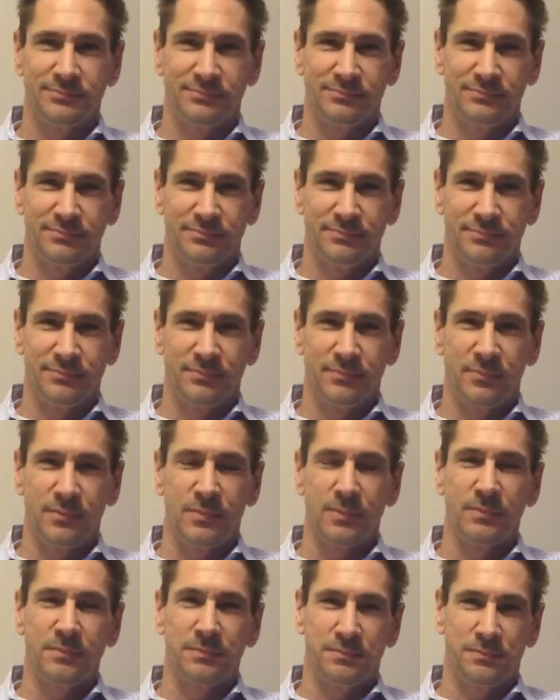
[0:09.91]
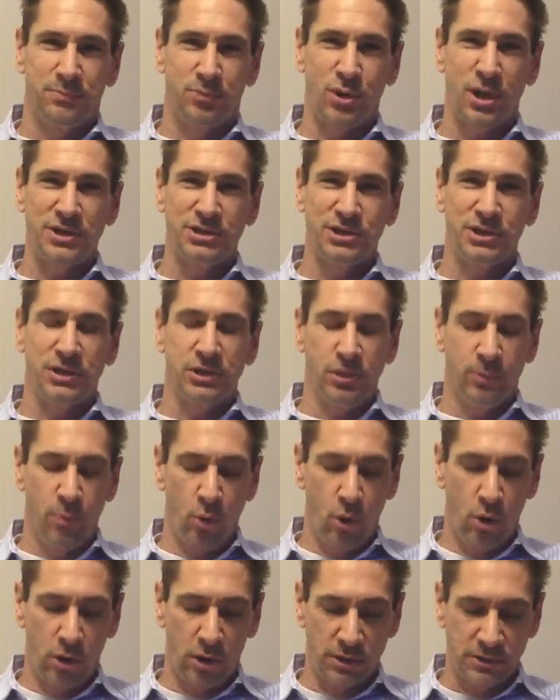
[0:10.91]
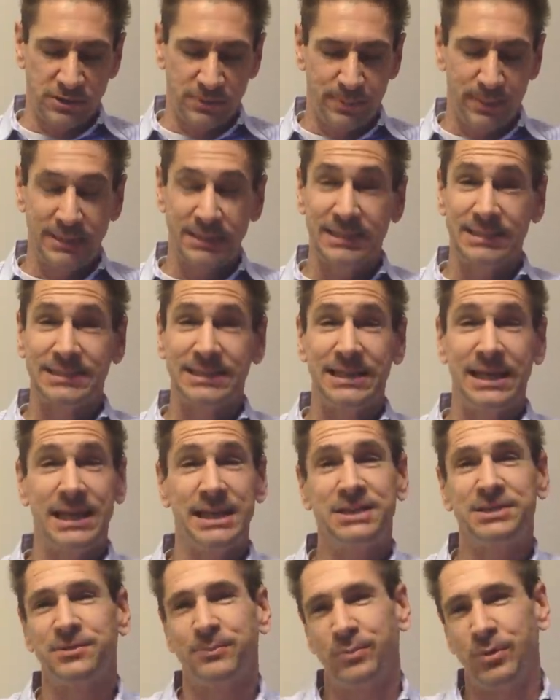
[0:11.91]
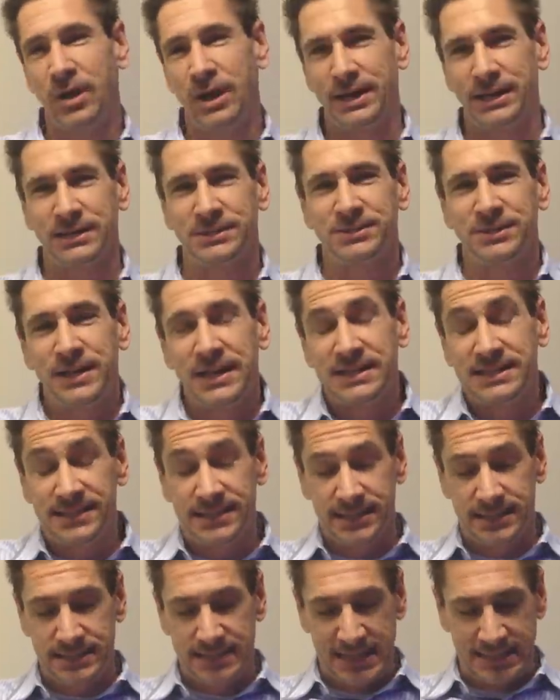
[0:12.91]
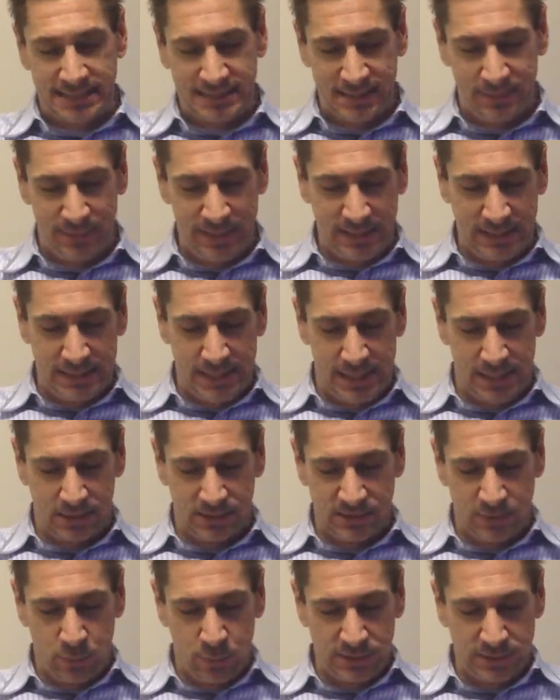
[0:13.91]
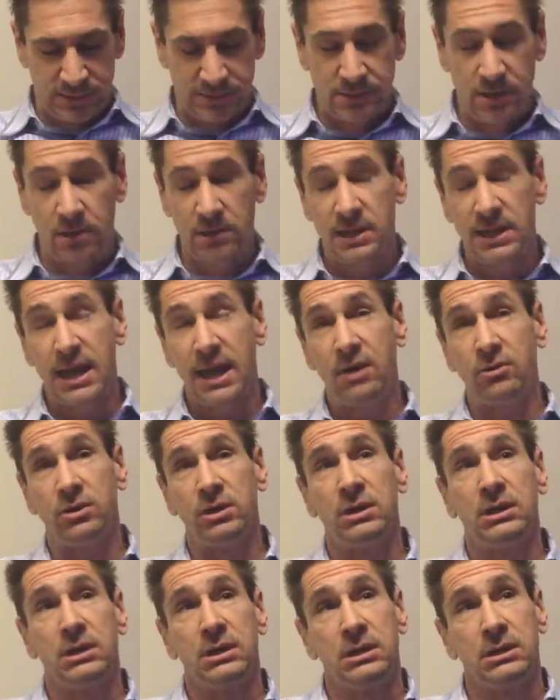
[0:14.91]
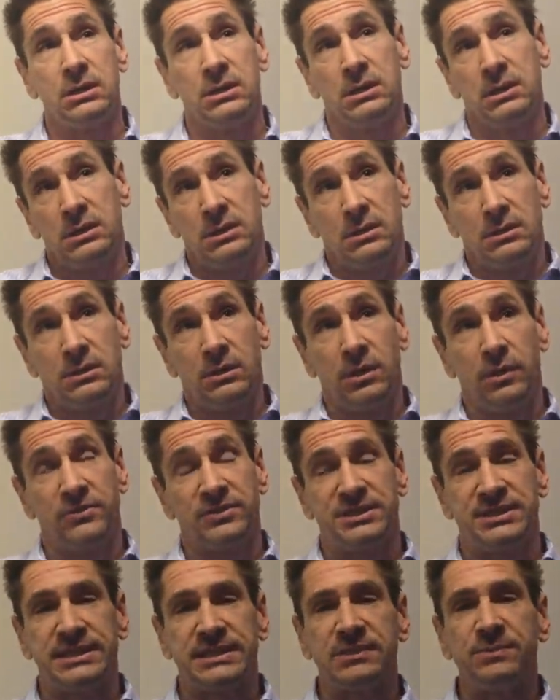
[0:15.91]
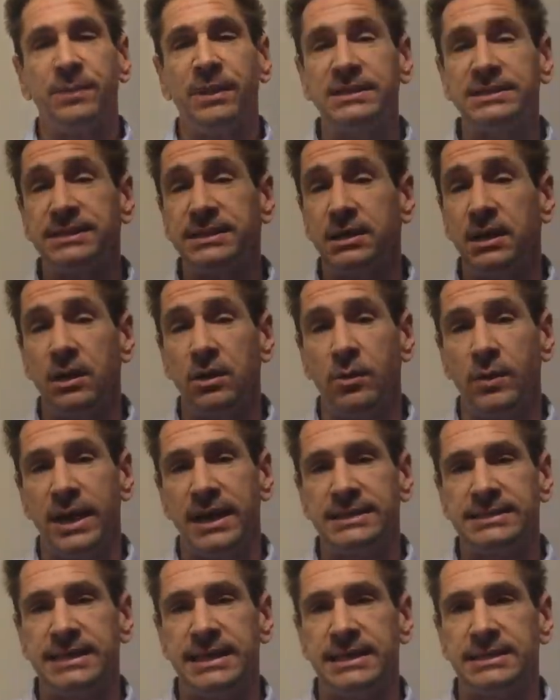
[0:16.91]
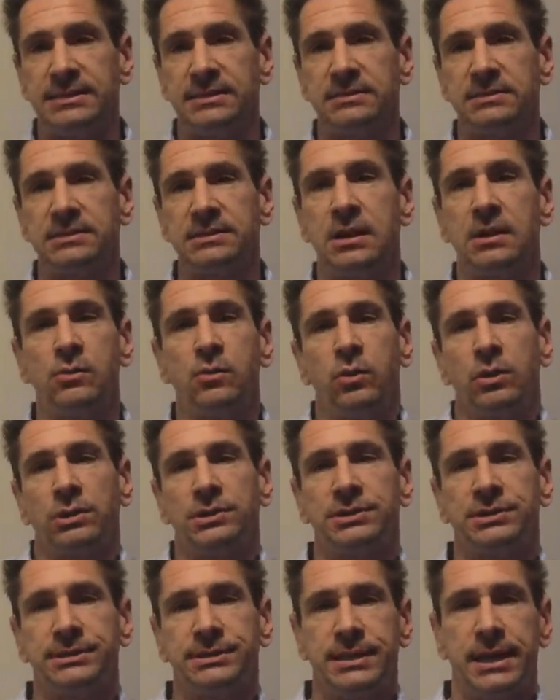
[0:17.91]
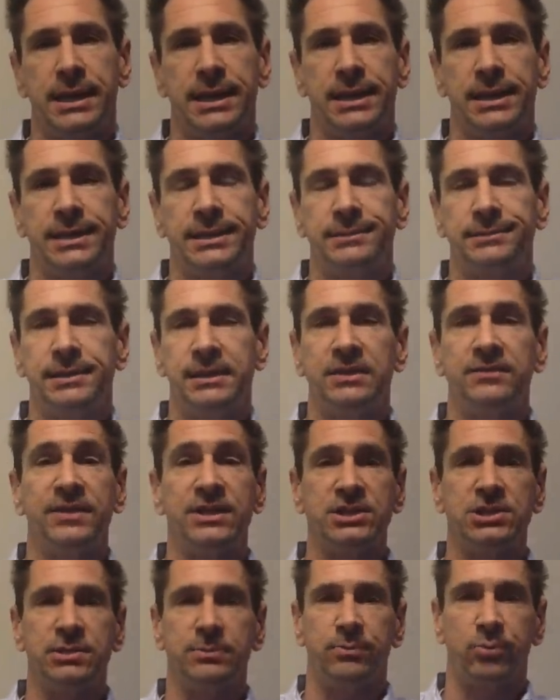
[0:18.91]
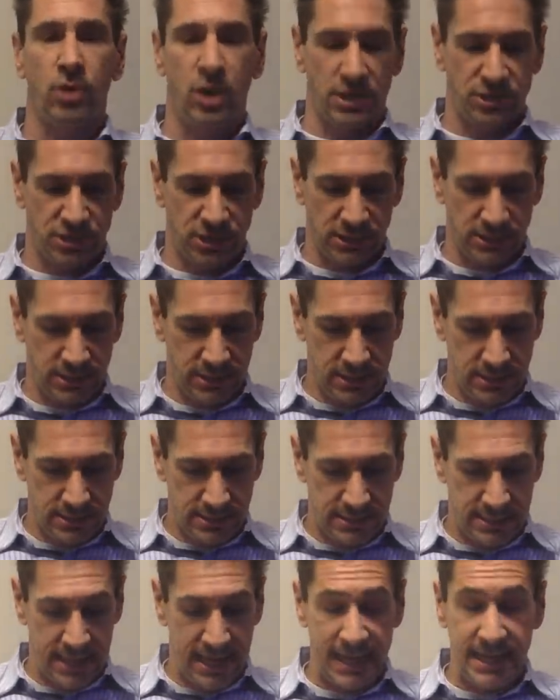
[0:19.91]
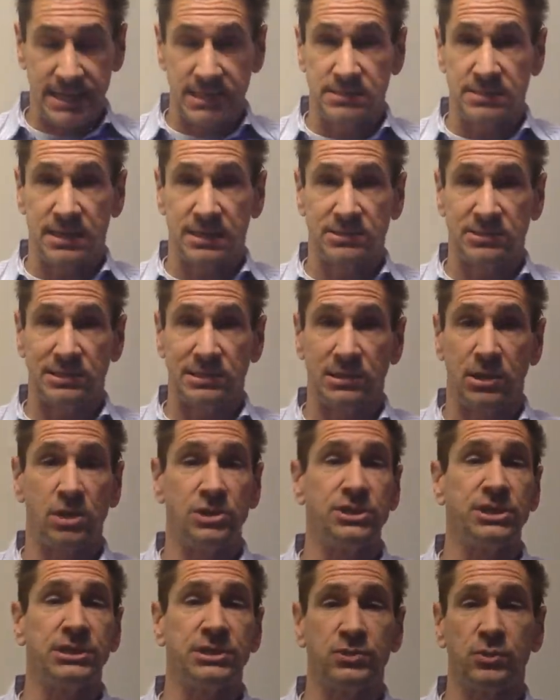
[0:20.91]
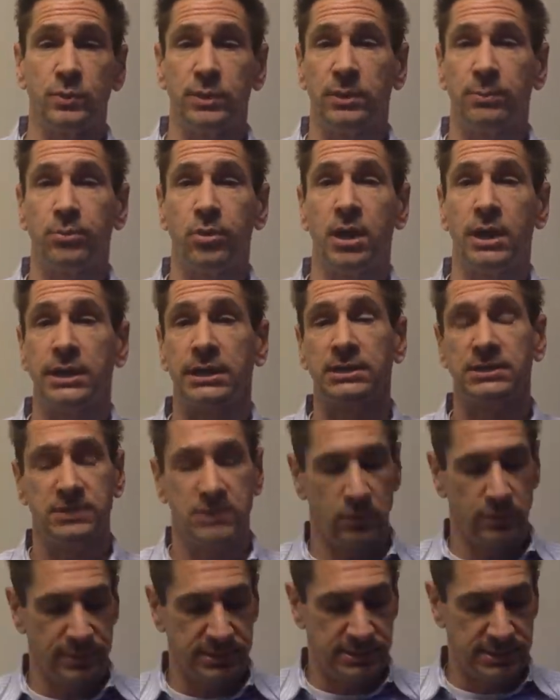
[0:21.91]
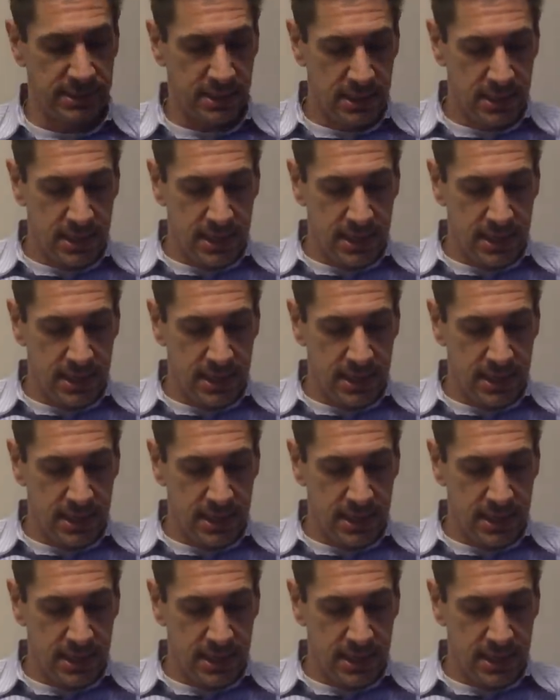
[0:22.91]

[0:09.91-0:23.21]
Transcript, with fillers: have going on, Barton? Project No More. Sputnik today is a product. So that's the, that's the big deal. So what started out a little over six months ago as a skunkworks uh, innovation project today is actually launching as a real product. So it's